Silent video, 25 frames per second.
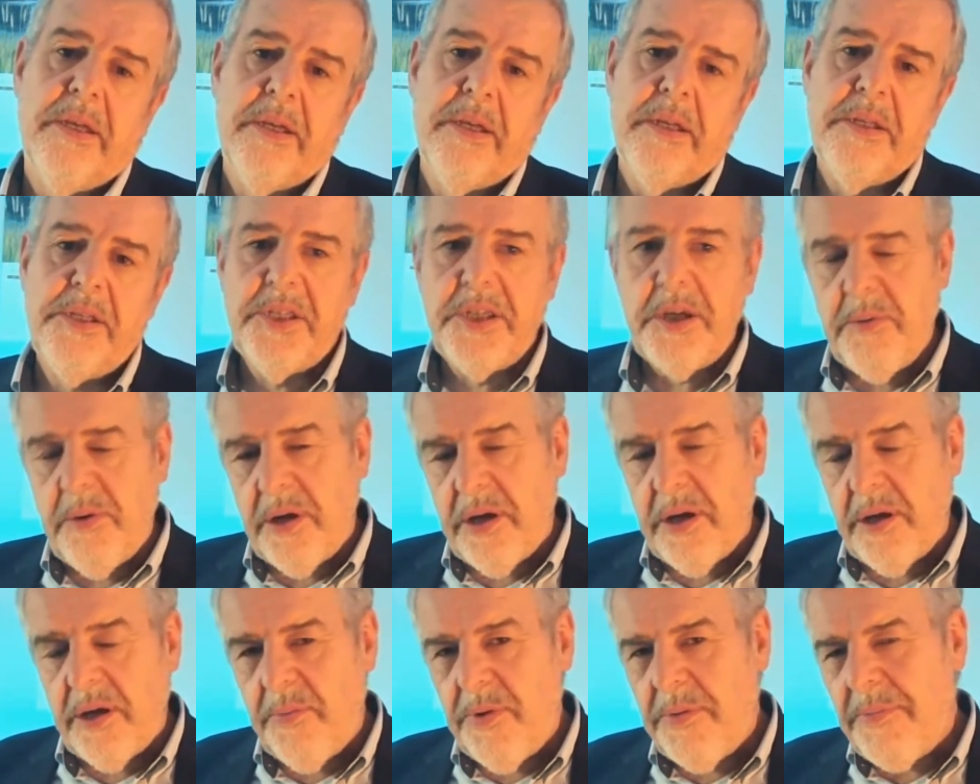And so
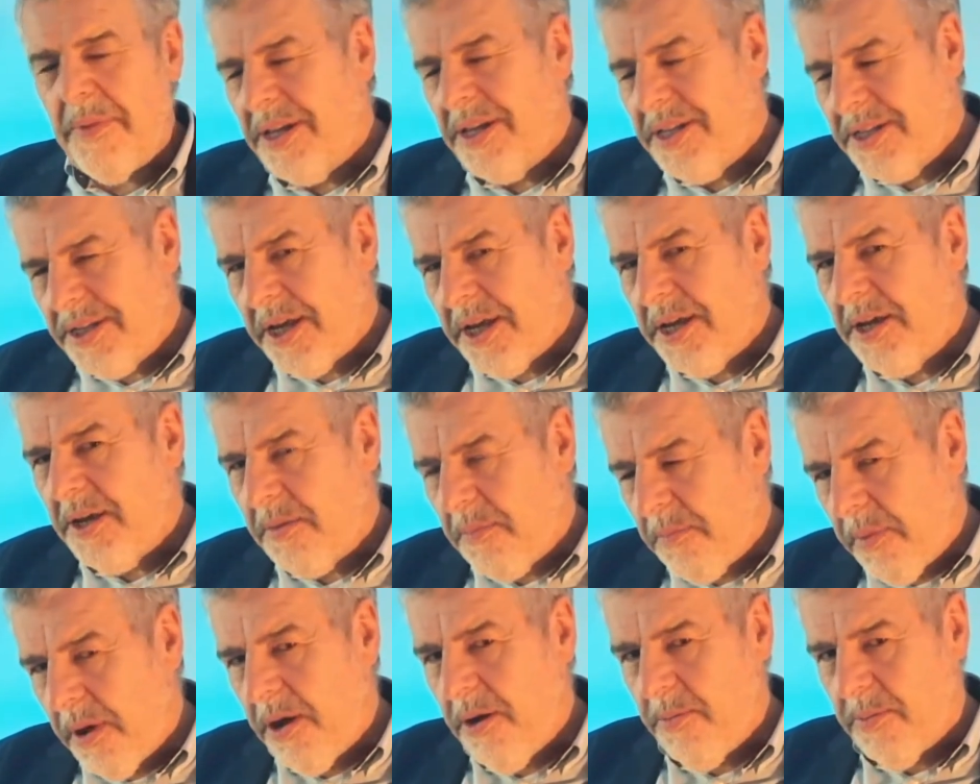we might take a
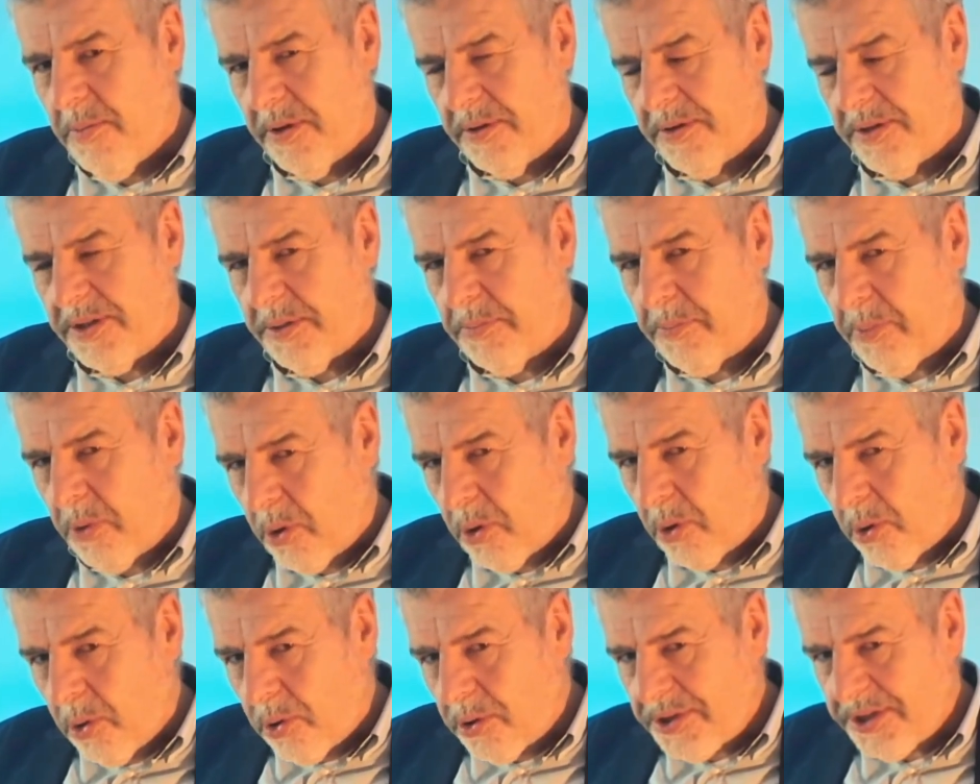moment to
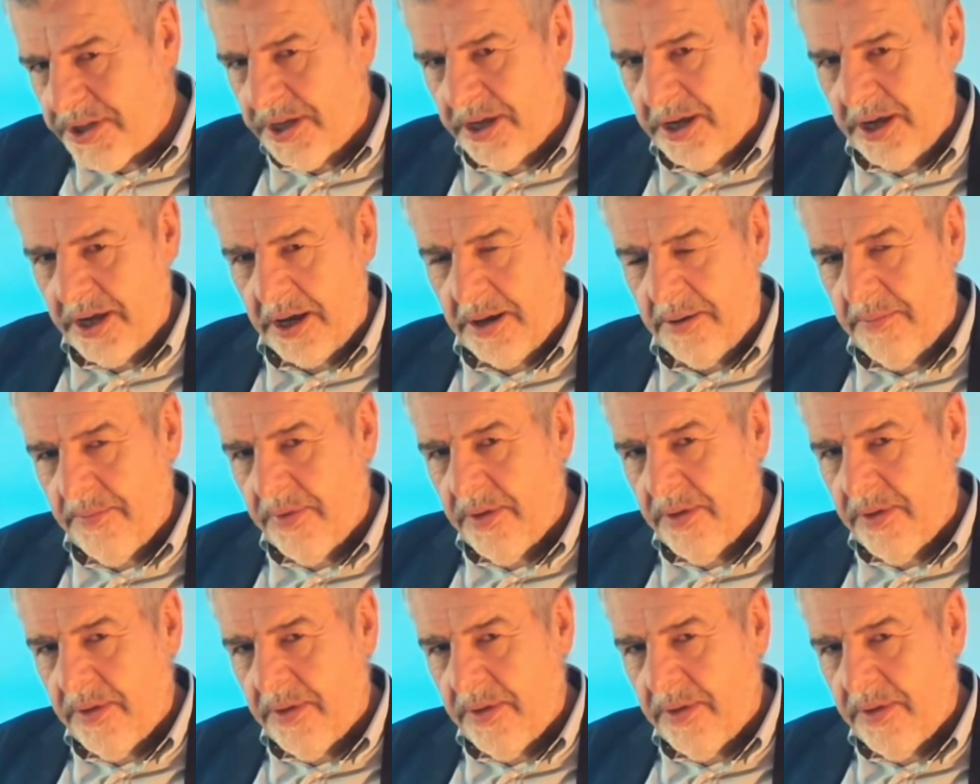pause here